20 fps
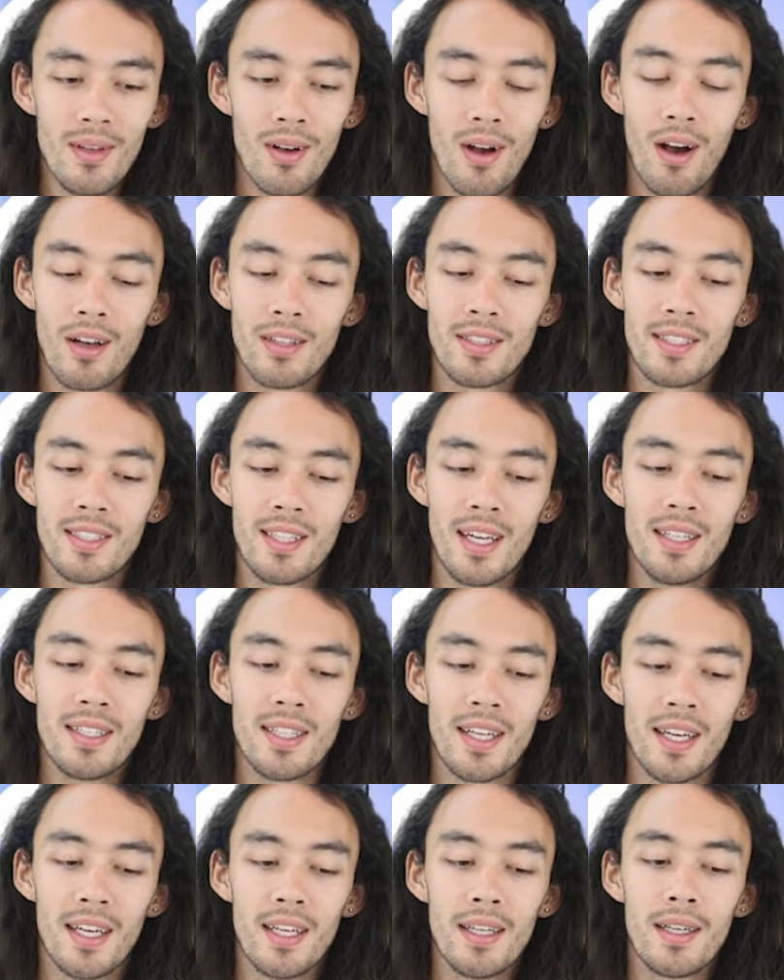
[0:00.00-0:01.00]
On
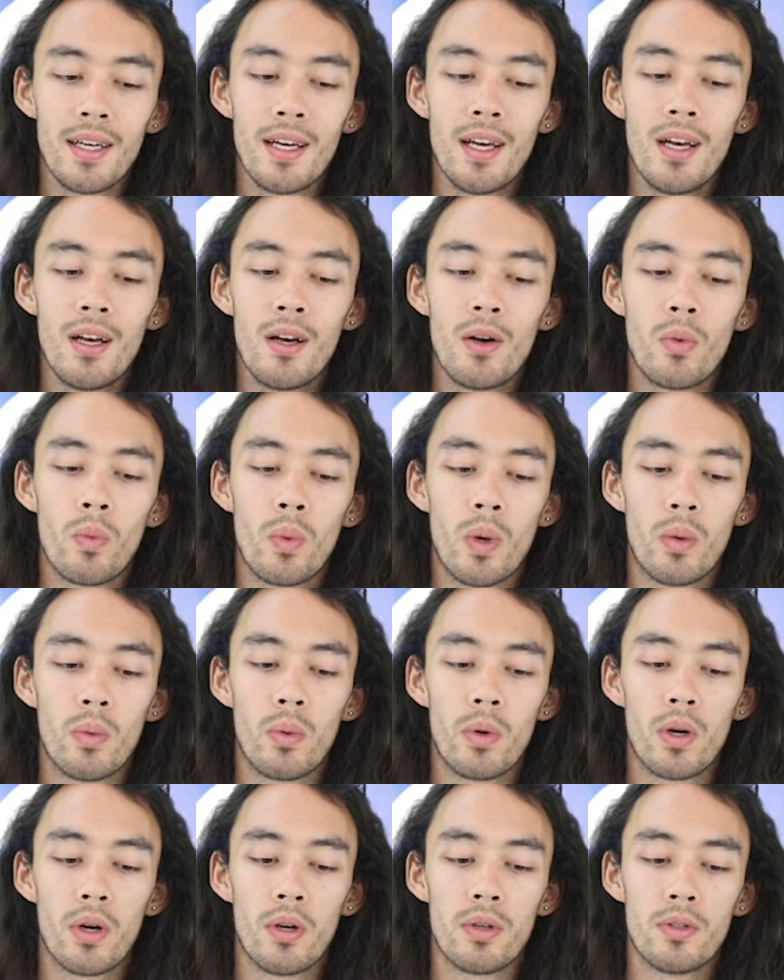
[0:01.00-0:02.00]
Sunday, we
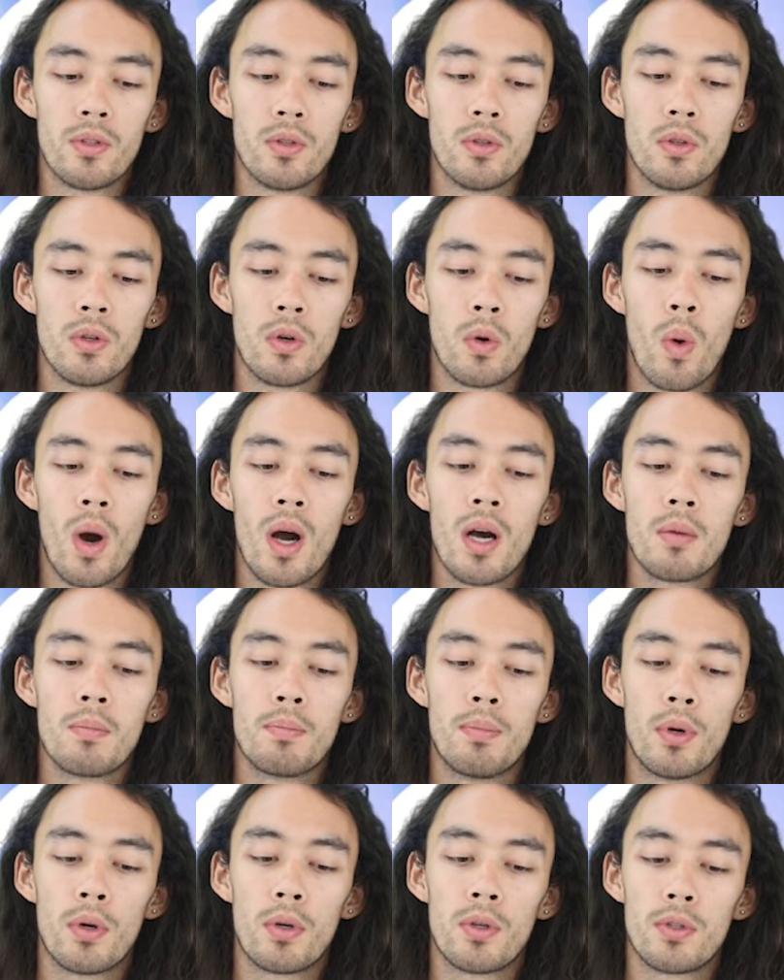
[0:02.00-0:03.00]
will go to
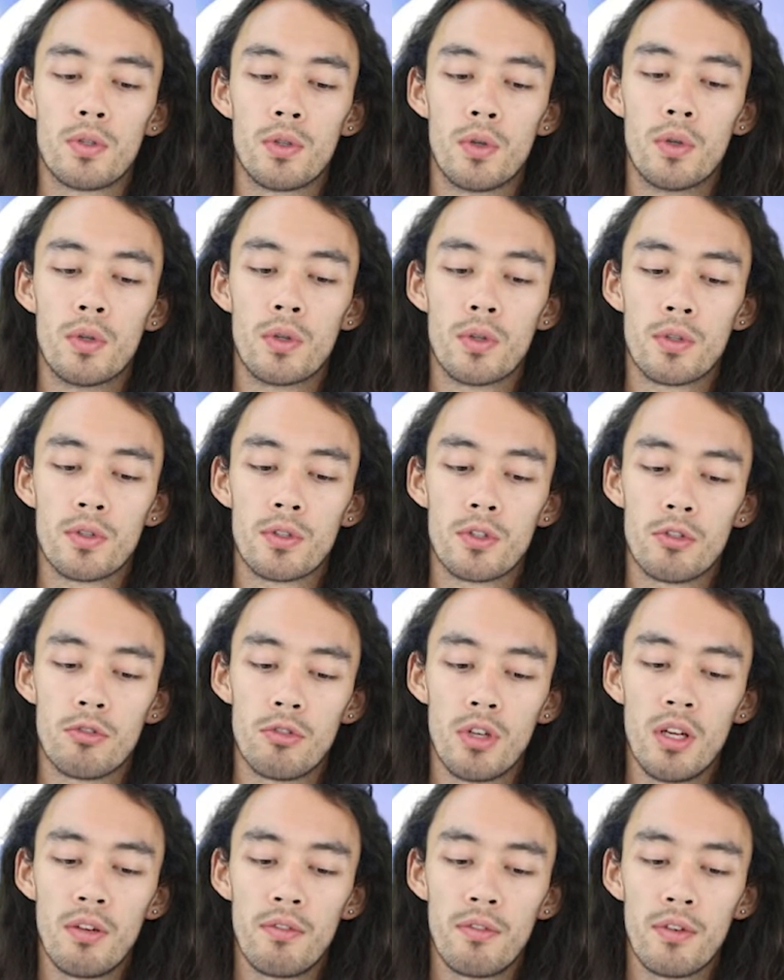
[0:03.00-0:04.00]
Gwangbokdong
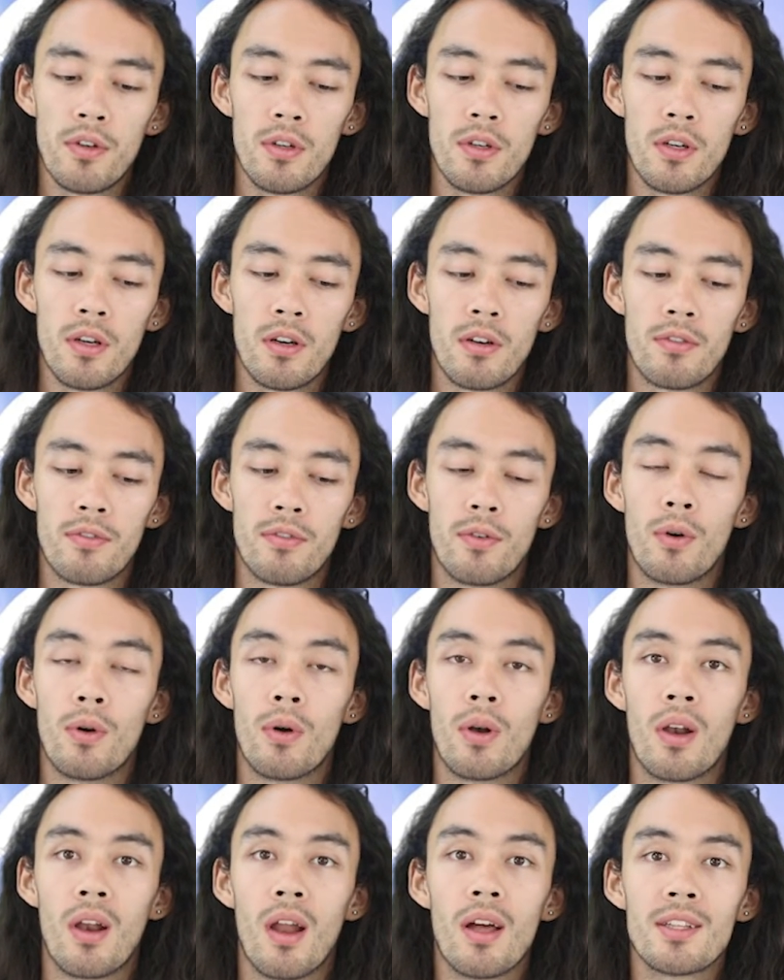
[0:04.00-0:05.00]
street food for
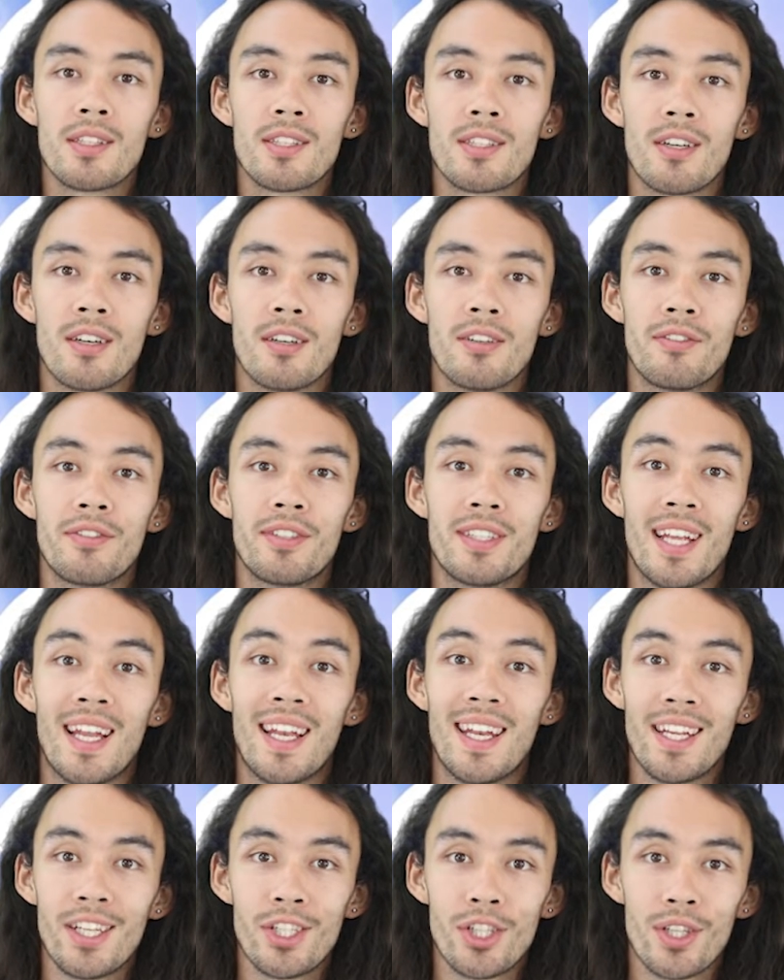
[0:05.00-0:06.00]
lots of
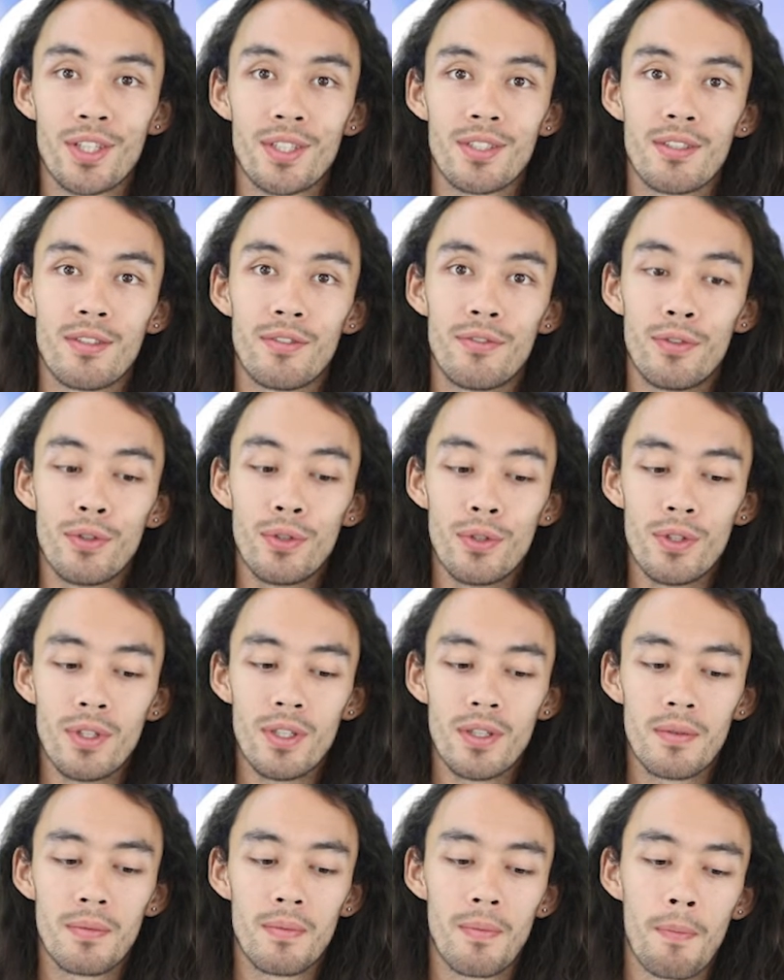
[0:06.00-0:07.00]
delicious food.
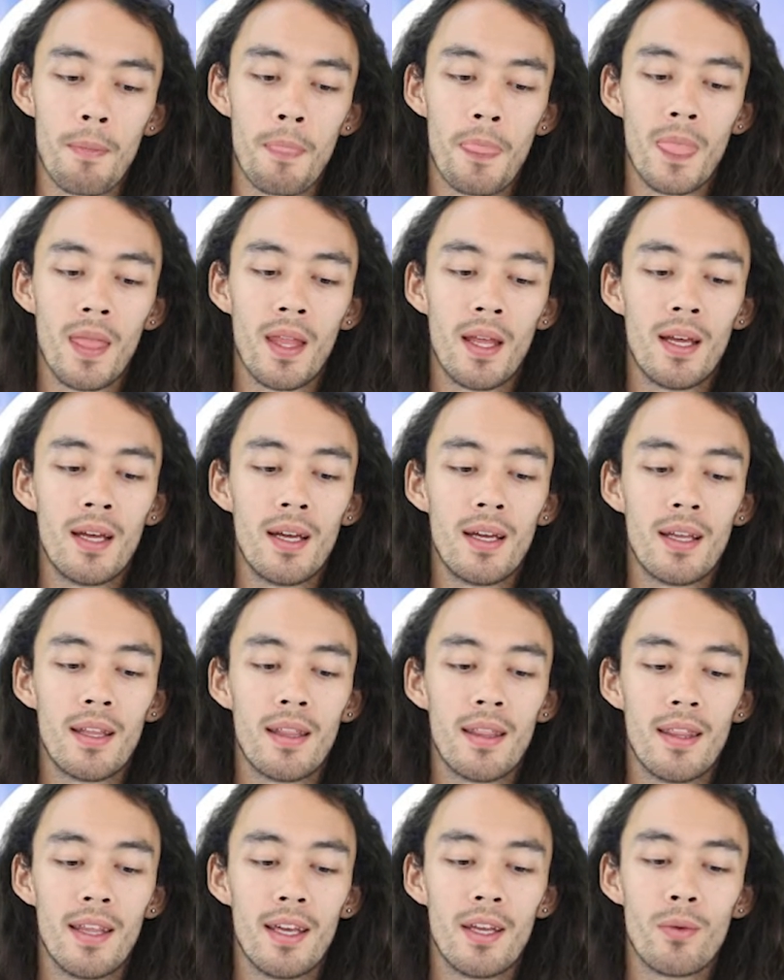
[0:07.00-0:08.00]

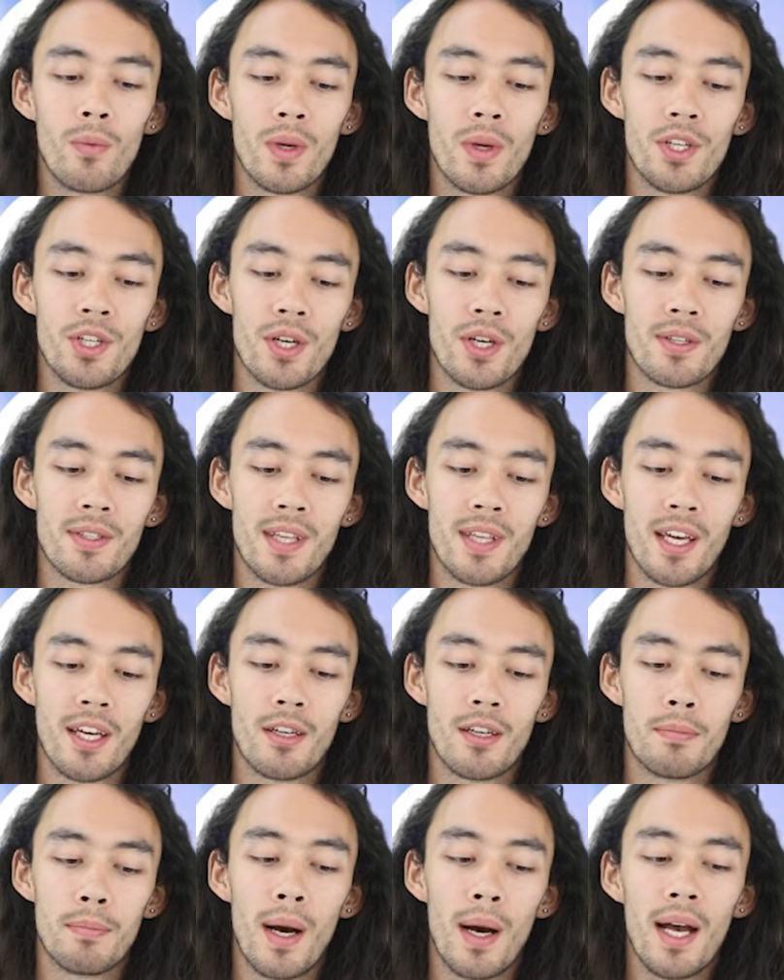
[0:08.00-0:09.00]
Then we shall say
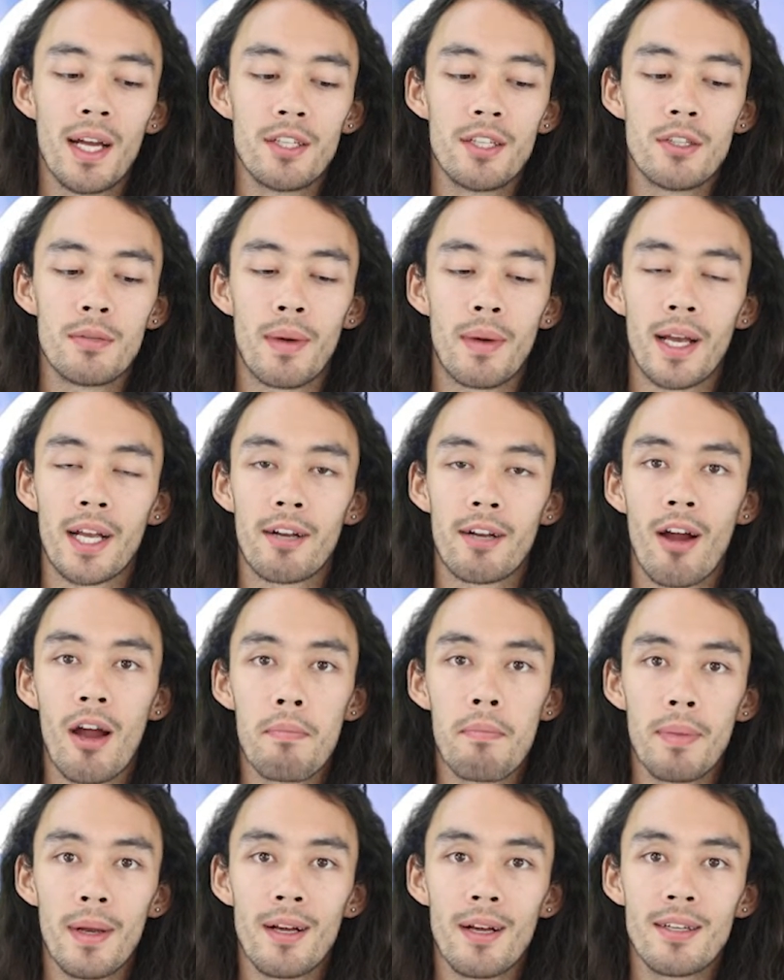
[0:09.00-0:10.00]
goodbye to my
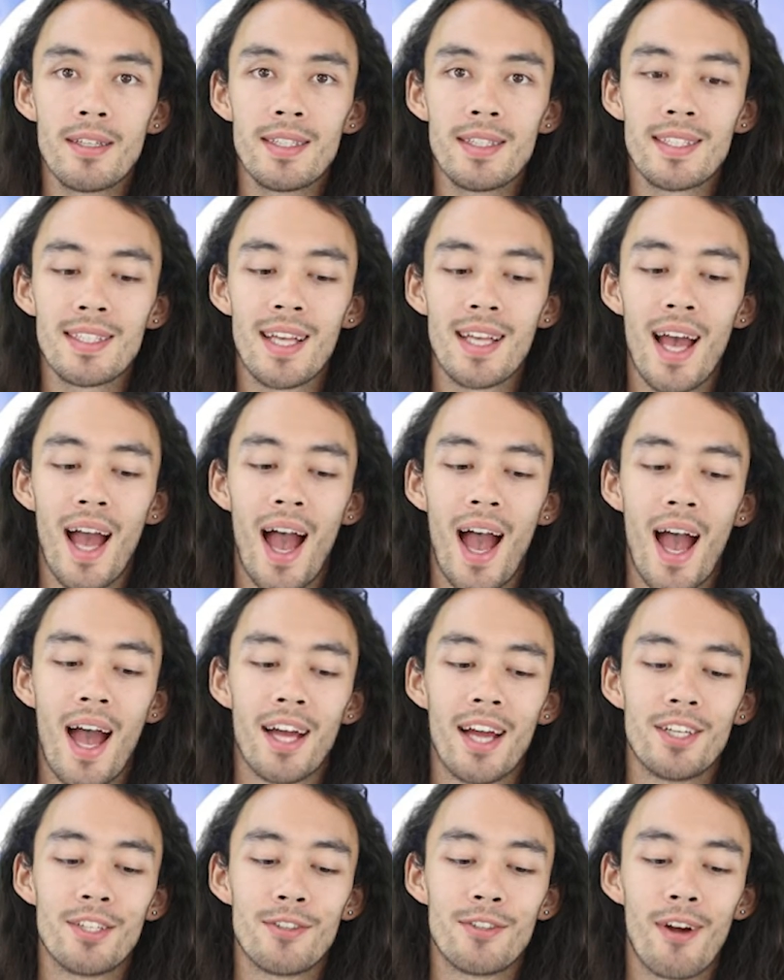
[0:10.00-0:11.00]
grandparents
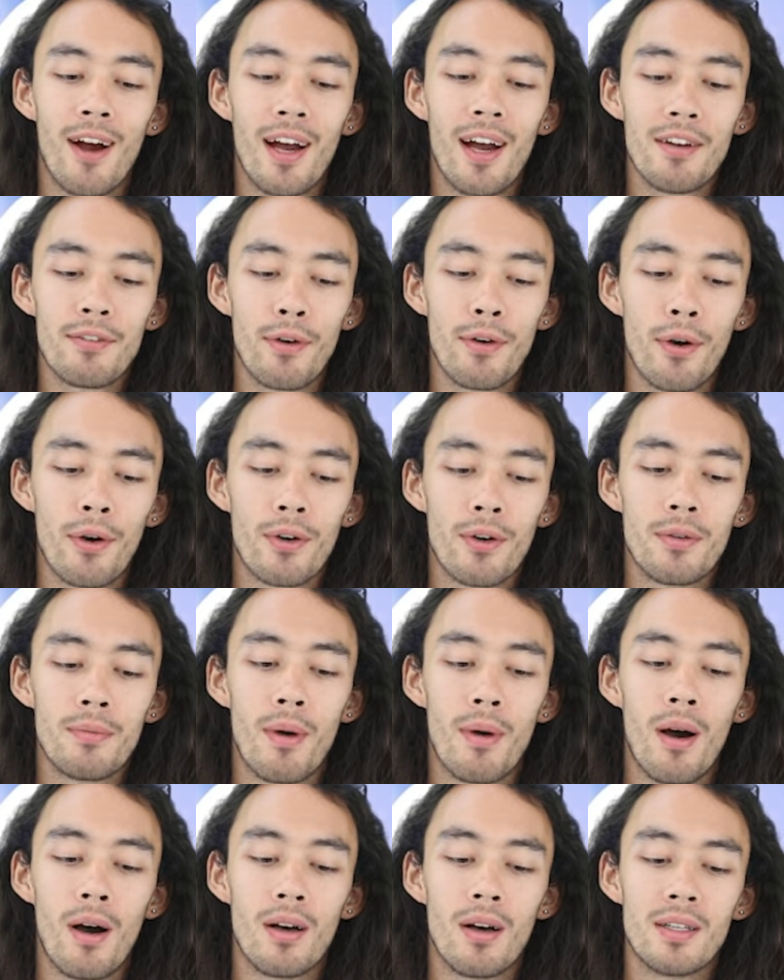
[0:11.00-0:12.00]
and drive home
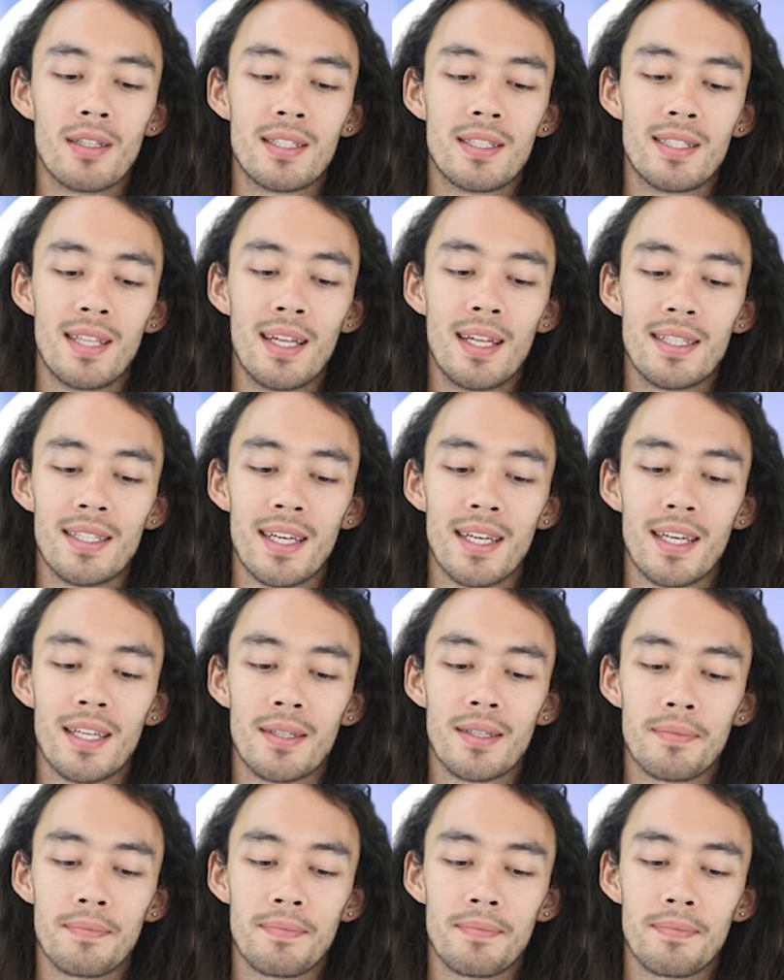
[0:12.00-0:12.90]
on Sunday.